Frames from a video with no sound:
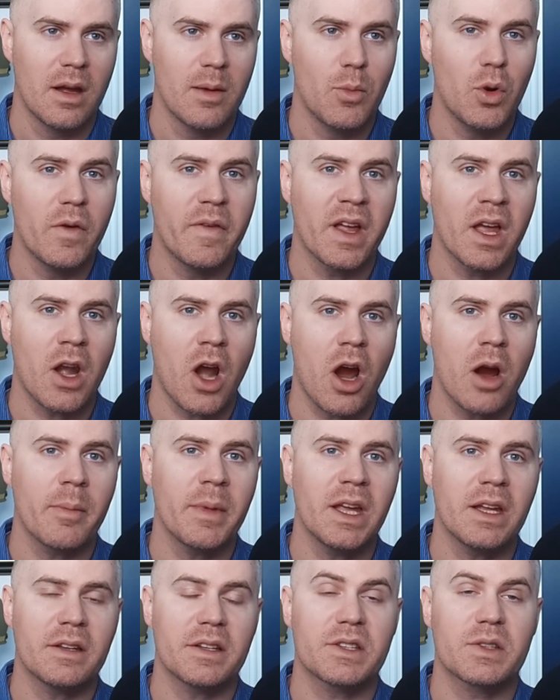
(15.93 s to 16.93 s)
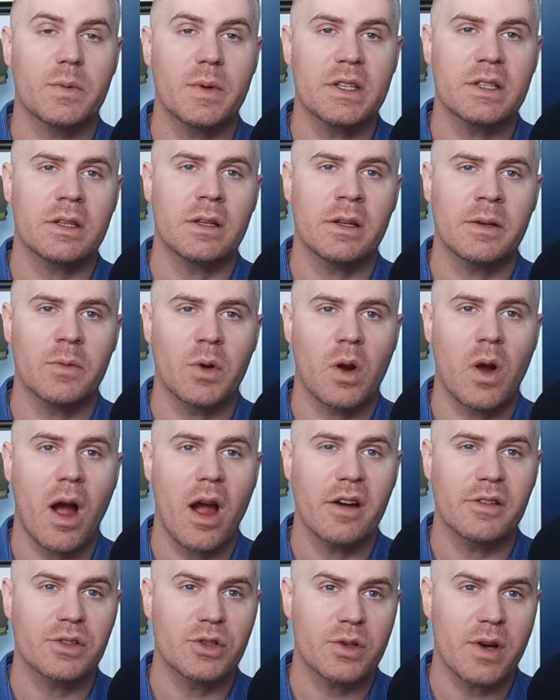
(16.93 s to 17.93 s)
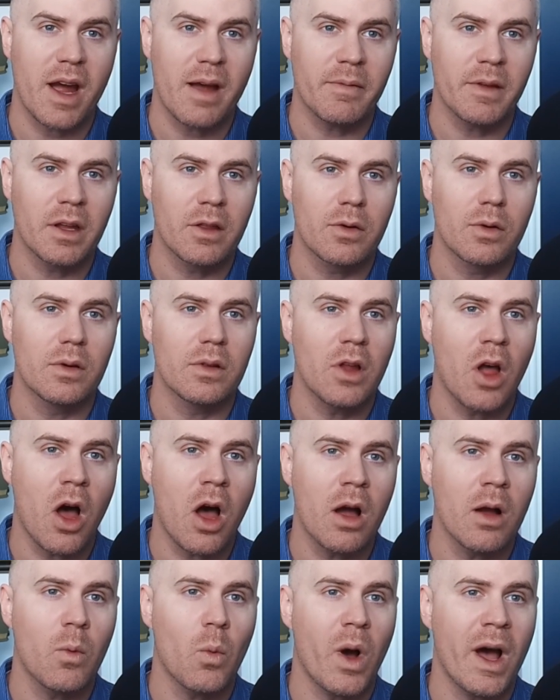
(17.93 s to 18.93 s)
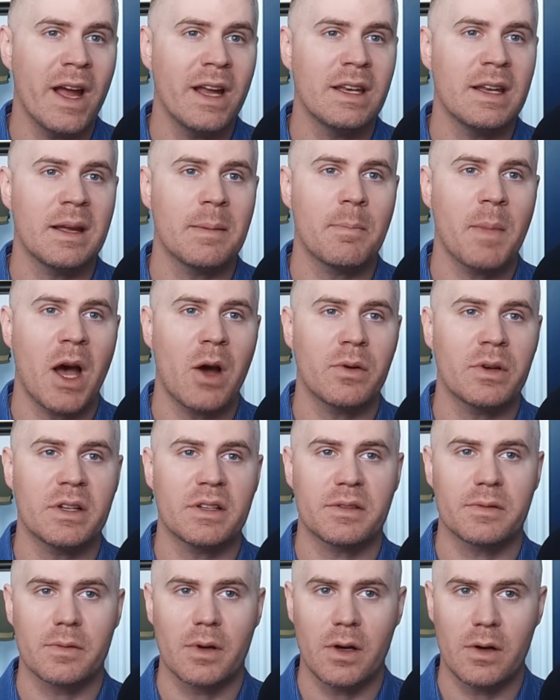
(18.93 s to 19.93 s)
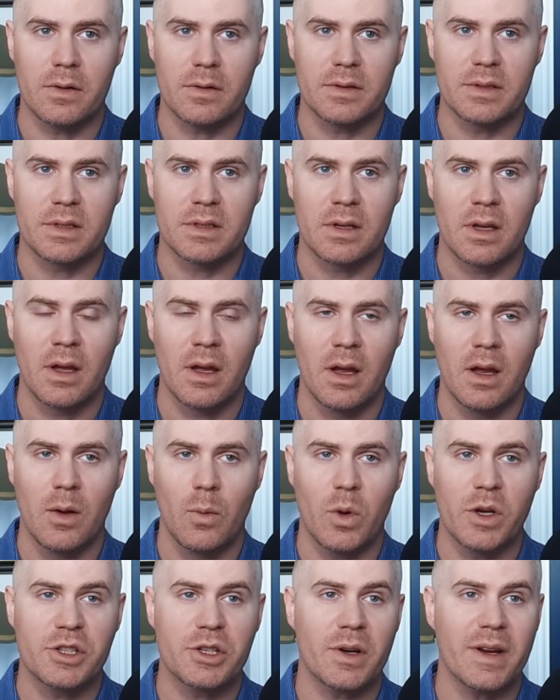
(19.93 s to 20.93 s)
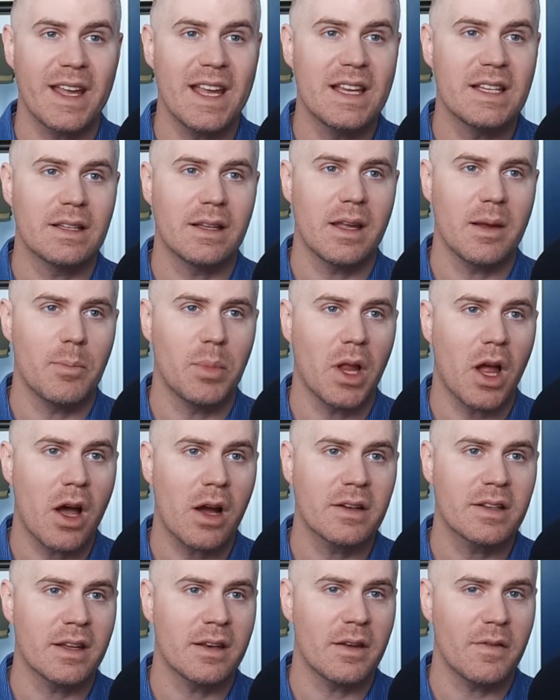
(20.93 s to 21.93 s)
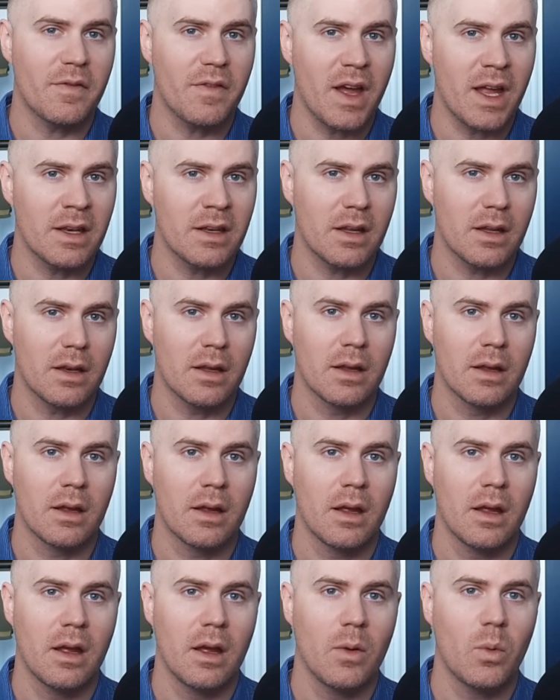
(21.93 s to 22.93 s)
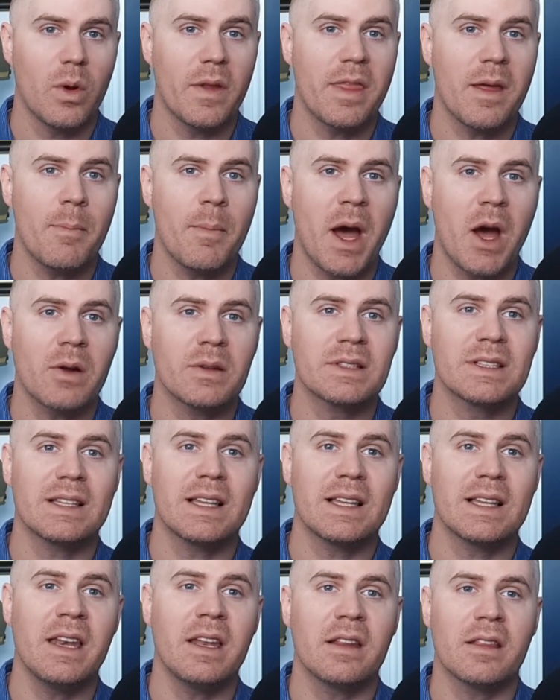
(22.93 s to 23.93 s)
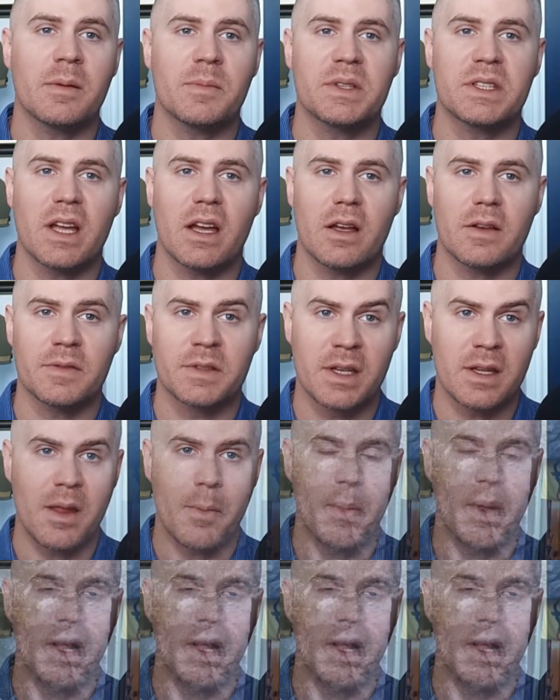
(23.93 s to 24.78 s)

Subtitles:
Moving an army into Switzerland requires traveling through long, winding, mountainous roads, which are easily blocked and defended, with the mountains lending themselves to the